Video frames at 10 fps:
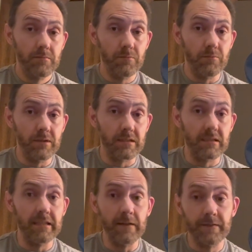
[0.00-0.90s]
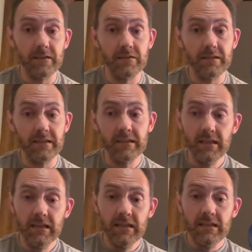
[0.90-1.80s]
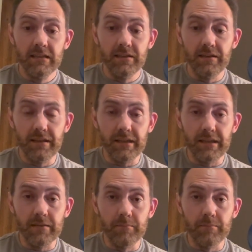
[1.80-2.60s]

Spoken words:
was definitely the